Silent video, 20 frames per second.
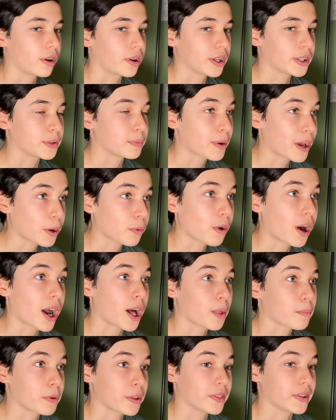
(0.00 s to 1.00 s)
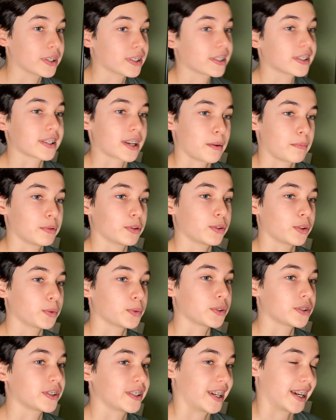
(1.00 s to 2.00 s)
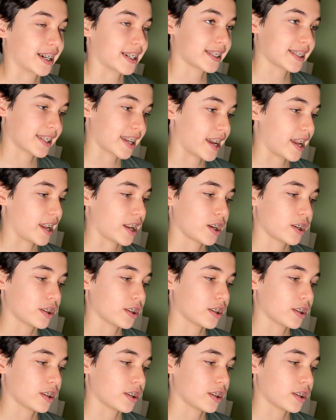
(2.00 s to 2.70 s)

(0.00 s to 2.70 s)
it's been a while, but this is episode 6. And